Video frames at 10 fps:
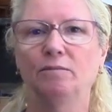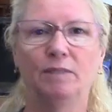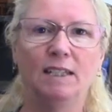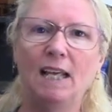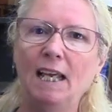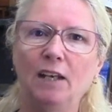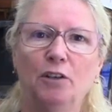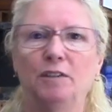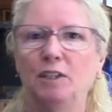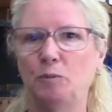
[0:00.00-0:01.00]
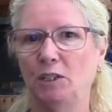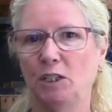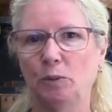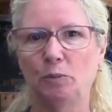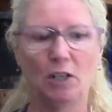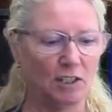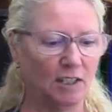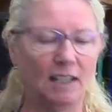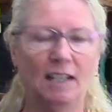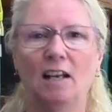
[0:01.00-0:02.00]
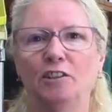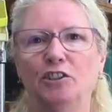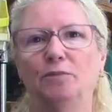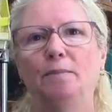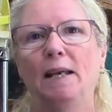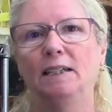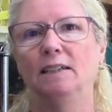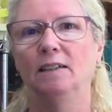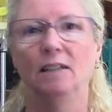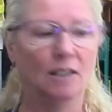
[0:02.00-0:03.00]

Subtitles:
today or for this particular project, that color just made it.